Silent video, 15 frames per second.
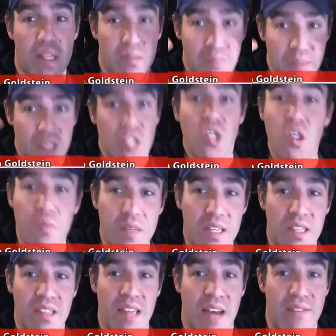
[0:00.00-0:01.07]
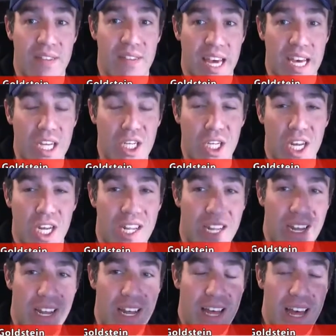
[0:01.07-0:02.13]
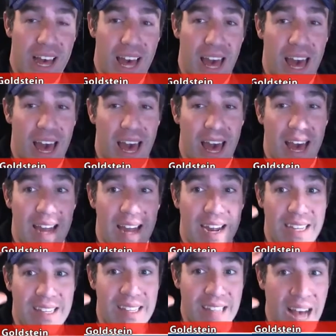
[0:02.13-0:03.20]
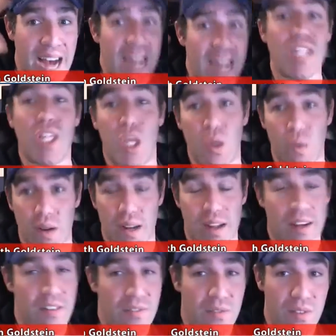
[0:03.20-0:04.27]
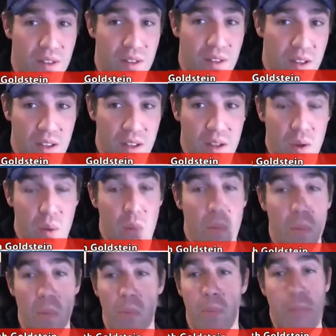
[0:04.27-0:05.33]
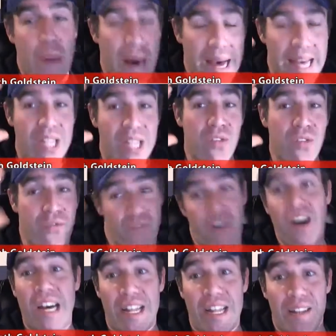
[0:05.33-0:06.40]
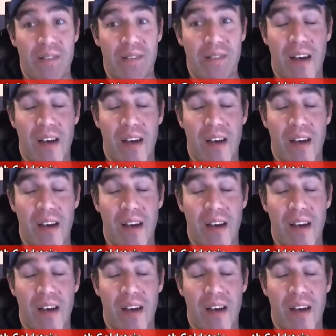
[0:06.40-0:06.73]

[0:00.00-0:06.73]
It's mystery navigation, and it's not intuitive, but it's fun.